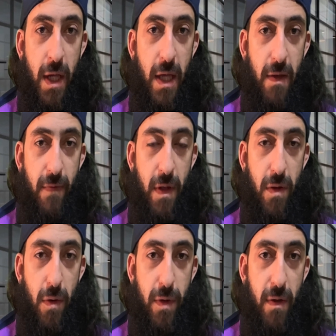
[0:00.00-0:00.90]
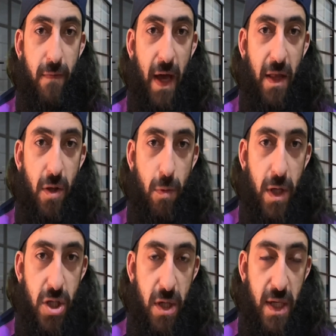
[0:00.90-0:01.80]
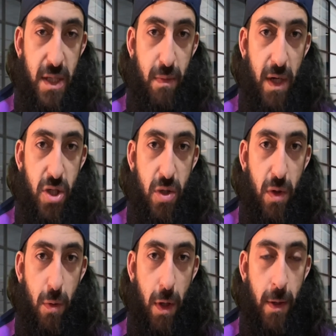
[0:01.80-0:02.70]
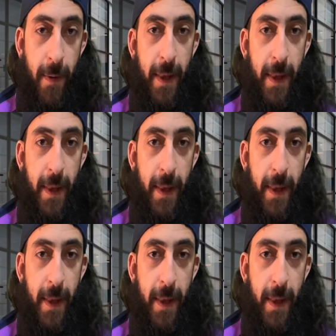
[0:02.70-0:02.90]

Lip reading: even though their valuation is much lower.